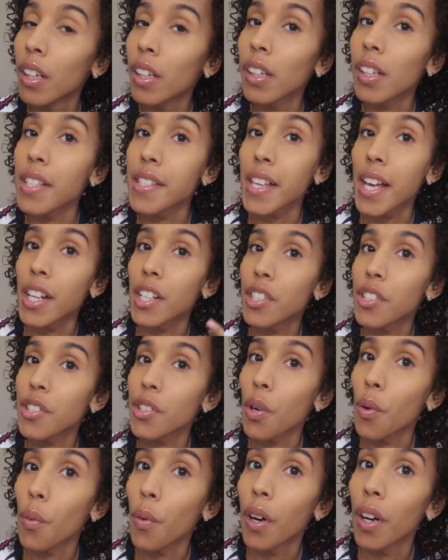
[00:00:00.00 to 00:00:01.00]
because I just
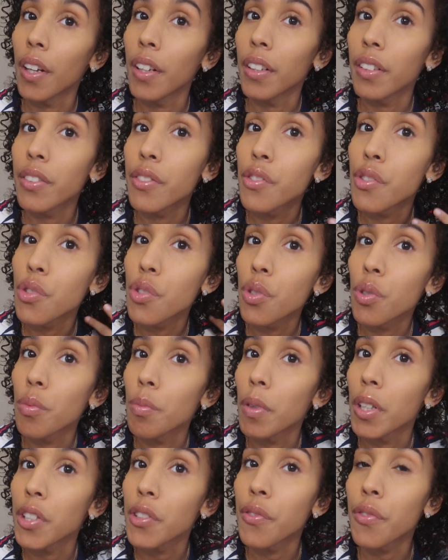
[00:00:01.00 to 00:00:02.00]
don't want too
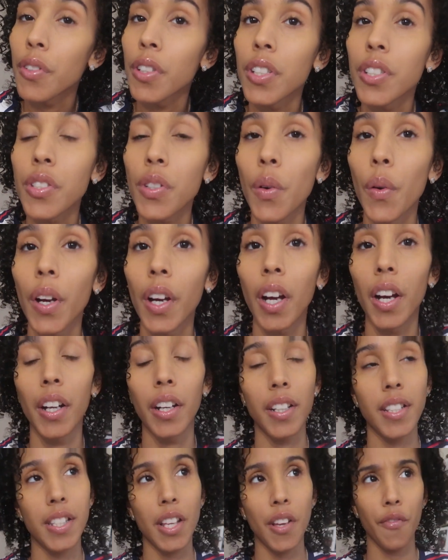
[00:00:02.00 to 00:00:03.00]
much frizz going
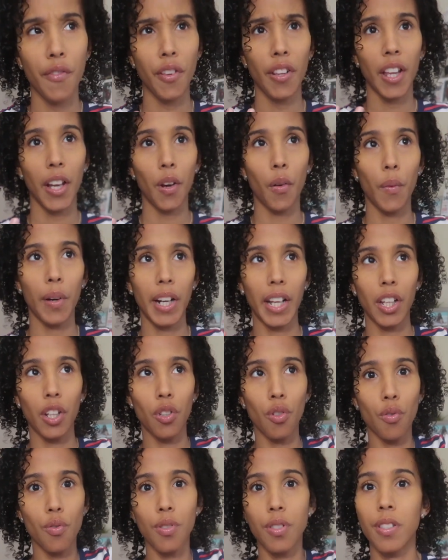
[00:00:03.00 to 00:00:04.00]
on, because I feel like when I
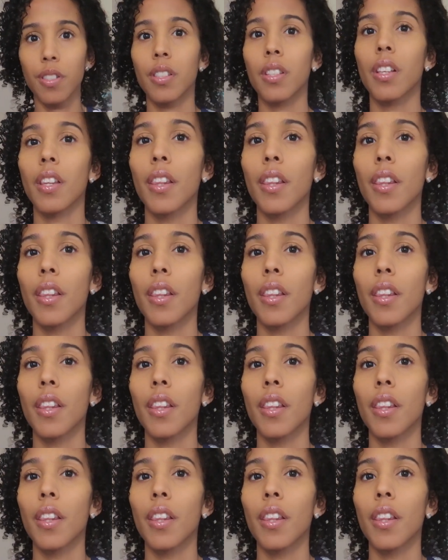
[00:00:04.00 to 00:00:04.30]
use